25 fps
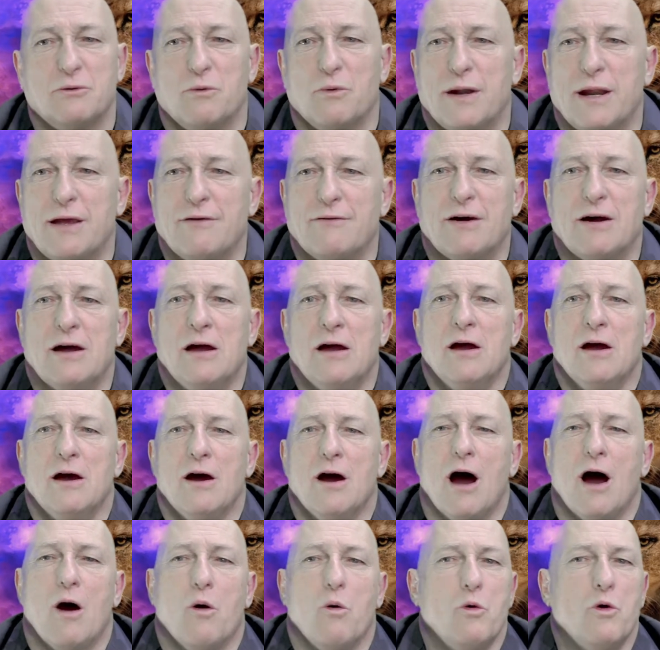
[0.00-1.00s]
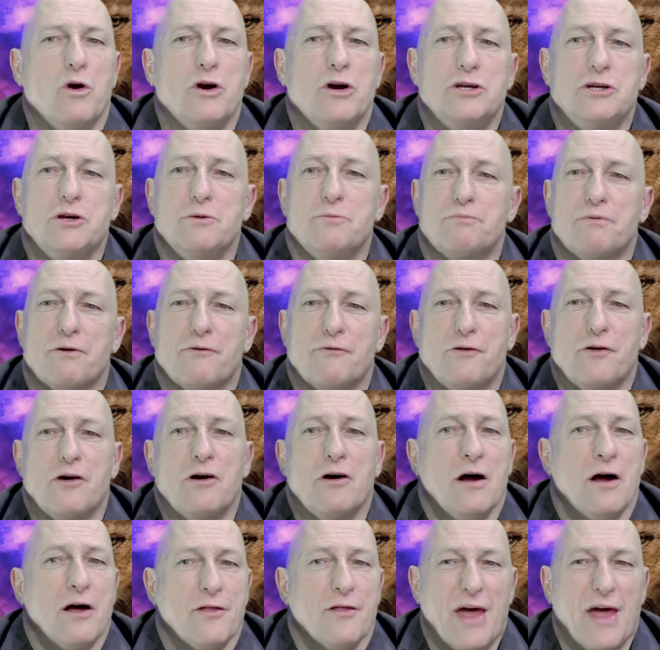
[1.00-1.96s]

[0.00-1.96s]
whatever uh, word you prefer.